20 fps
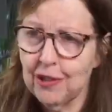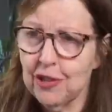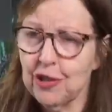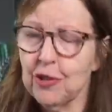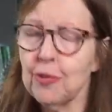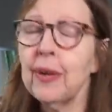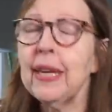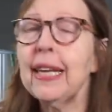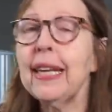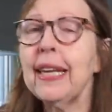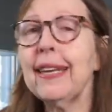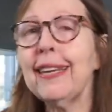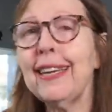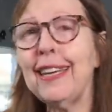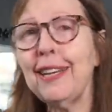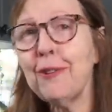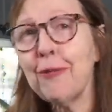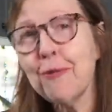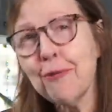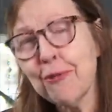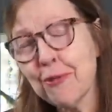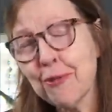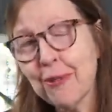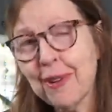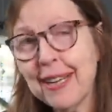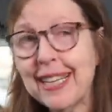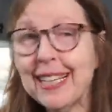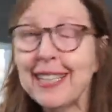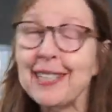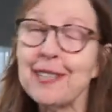sweet keto
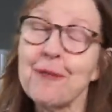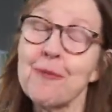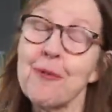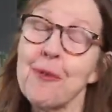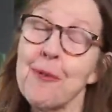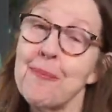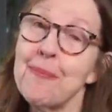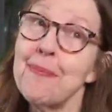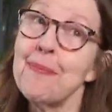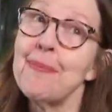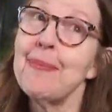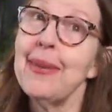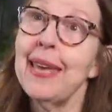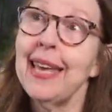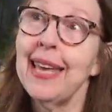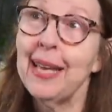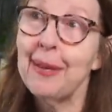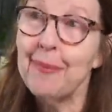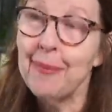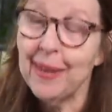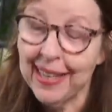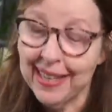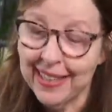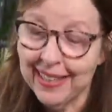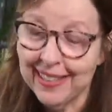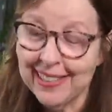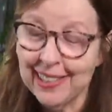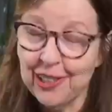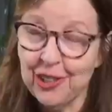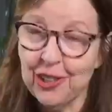treats were maybe
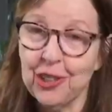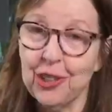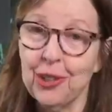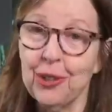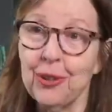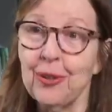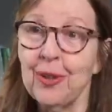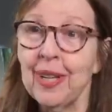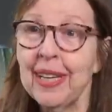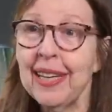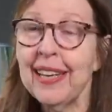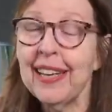an issue.